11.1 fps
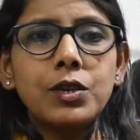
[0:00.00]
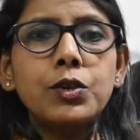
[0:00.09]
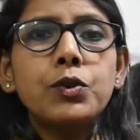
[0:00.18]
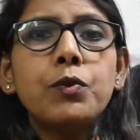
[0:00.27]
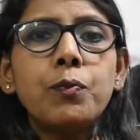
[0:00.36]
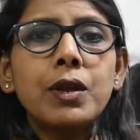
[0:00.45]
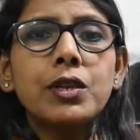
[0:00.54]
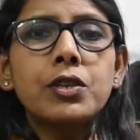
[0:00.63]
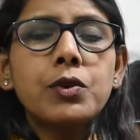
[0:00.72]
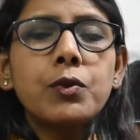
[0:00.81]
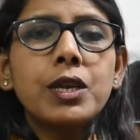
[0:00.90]
2 plus
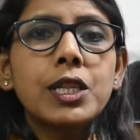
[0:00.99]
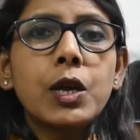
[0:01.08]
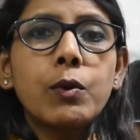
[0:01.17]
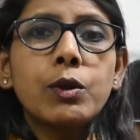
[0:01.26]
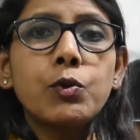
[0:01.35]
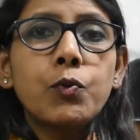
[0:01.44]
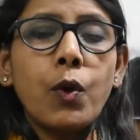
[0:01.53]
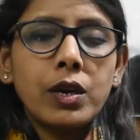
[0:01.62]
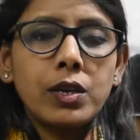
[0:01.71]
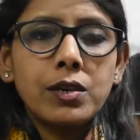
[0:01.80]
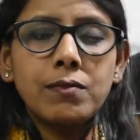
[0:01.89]
2 is equal to
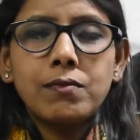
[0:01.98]
what?